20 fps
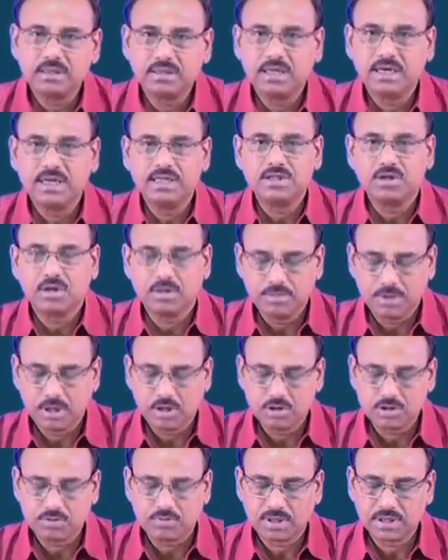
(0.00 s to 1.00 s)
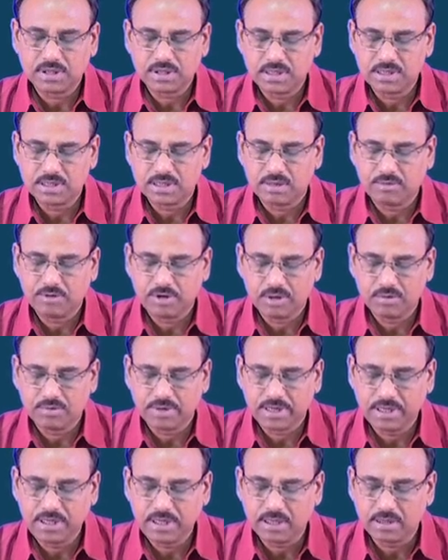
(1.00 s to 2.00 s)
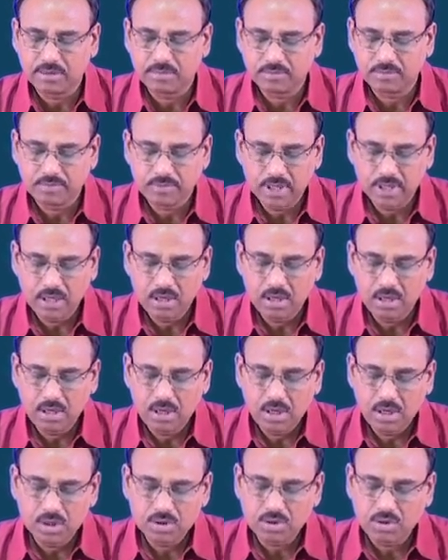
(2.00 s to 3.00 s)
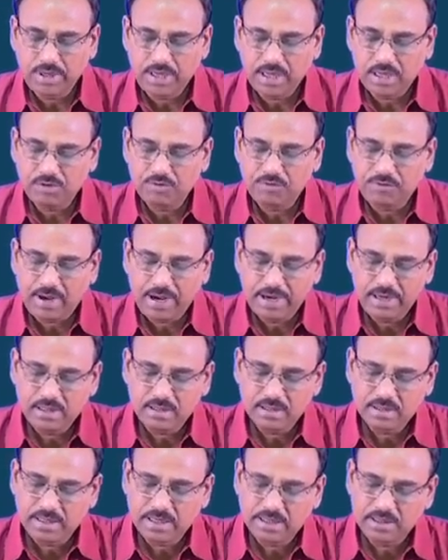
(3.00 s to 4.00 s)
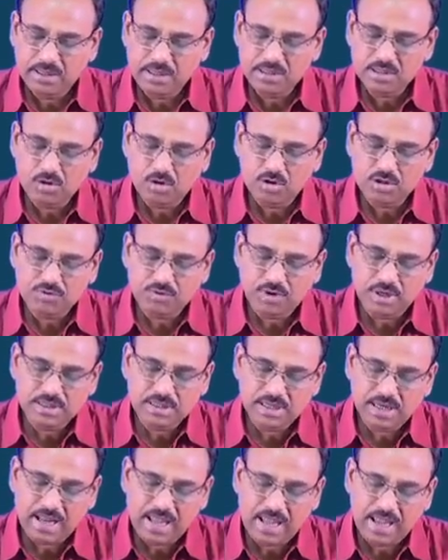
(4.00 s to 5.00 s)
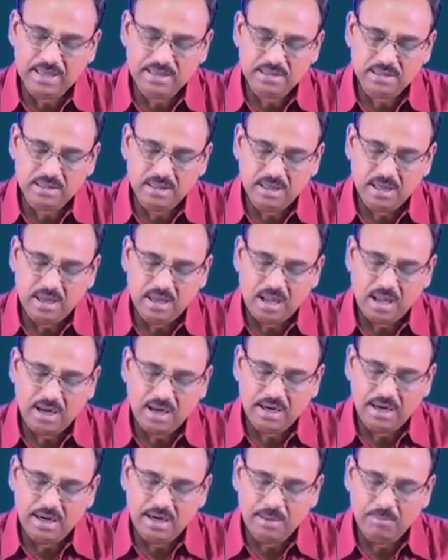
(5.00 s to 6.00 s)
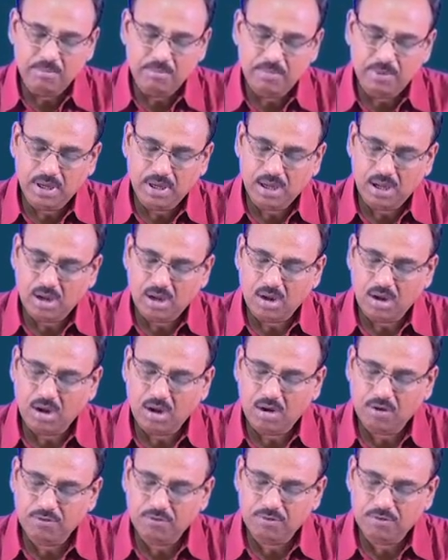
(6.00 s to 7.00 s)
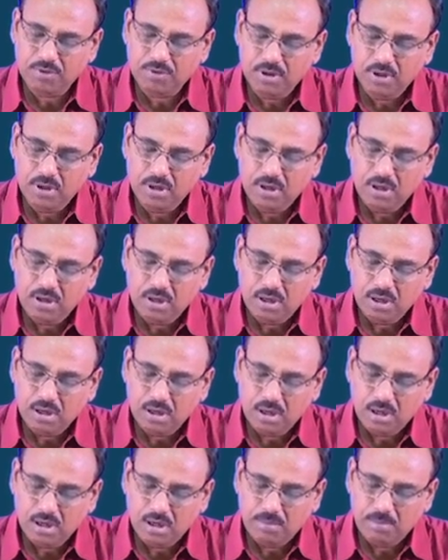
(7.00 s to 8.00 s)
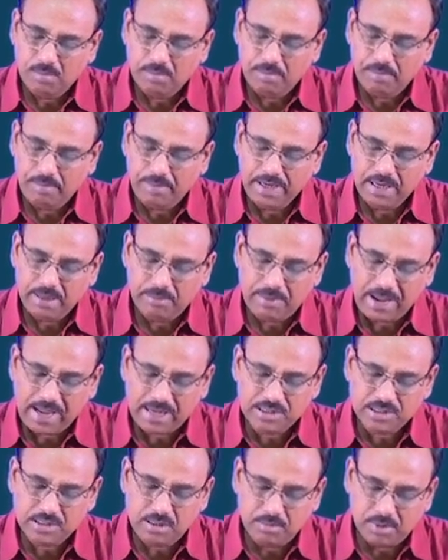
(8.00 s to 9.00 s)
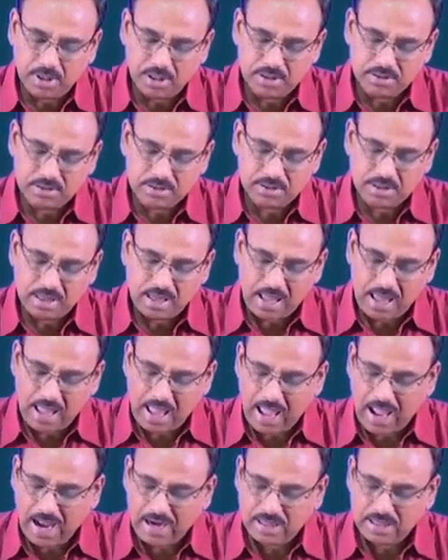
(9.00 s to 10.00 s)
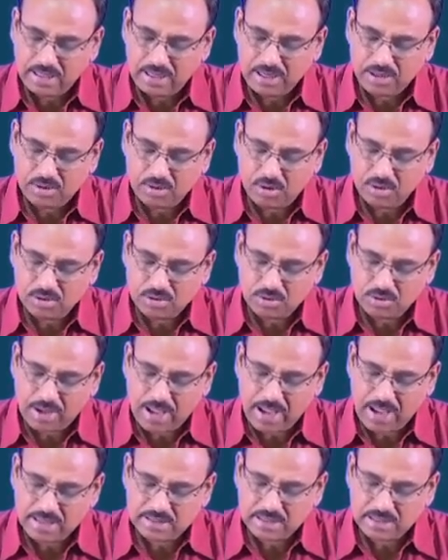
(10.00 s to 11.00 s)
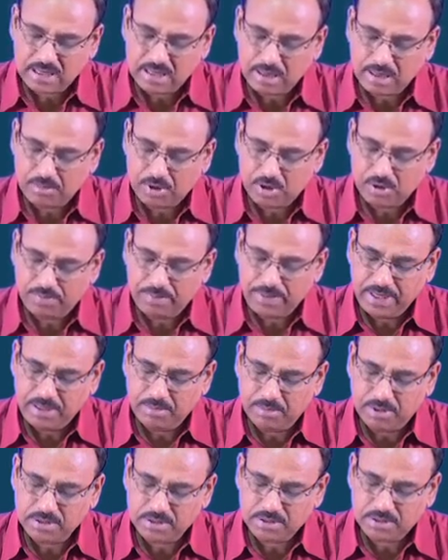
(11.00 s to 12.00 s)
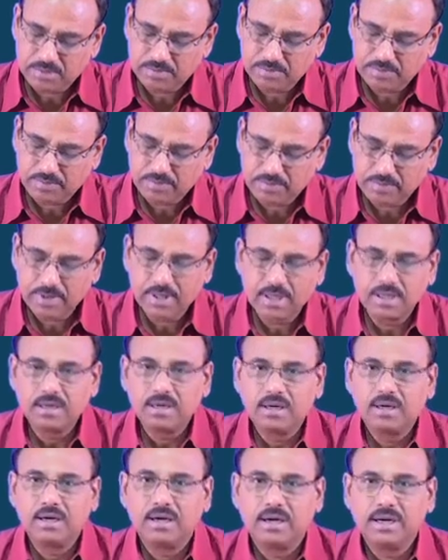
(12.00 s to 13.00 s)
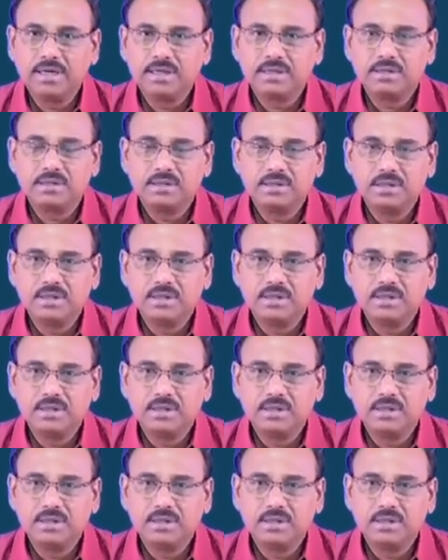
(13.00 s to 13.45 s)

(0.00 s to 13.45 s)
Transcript: The nature of the loss function is somewhere over here. So, here you find that this loss function has a number of maximas and it also has a number of minimas, right.